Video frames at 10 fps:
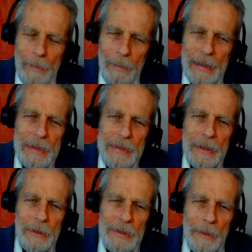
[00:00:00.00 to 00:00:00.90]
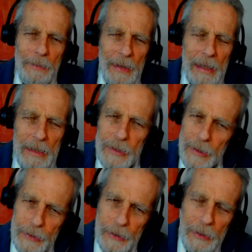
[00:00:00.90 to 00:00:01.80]
consider some things,
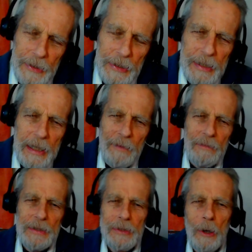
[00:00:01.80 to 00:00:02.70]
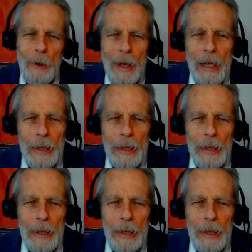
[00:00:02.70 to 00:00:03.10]
search and see if it's so.